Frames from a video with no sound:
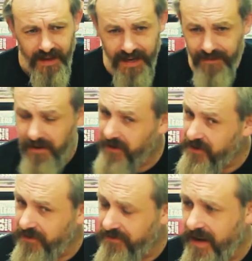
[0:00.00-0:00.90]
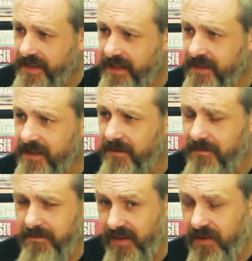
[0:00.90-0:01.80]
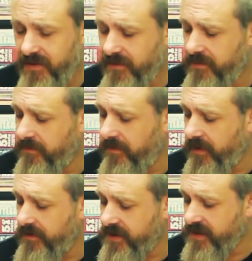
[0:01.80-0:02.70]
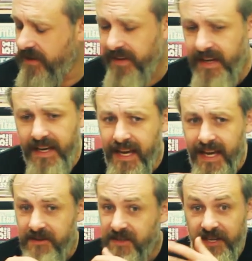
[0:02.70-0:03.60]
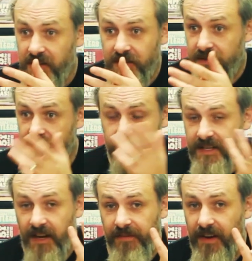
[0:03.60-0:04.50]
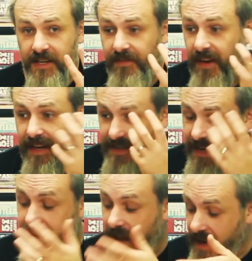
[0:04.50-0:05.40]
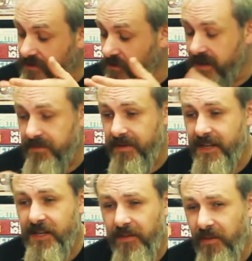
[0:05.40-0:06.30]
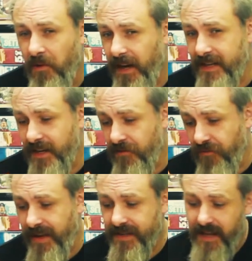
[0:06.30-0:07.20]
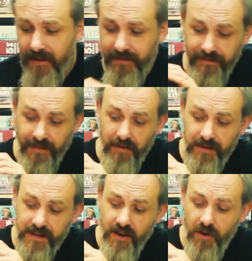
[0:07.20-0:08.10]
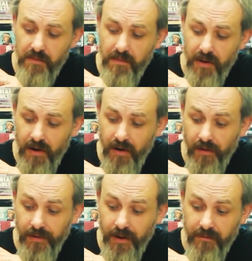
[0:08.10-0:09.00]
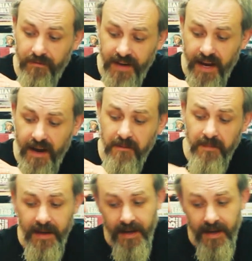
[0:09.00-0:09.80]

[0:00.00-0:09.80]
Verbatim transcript: even though it got some good ratings, um, reviews, reviewers and stuff, just didn't find its fingers. And as always with these kind of cult classic, great stuff, it found its home on home video.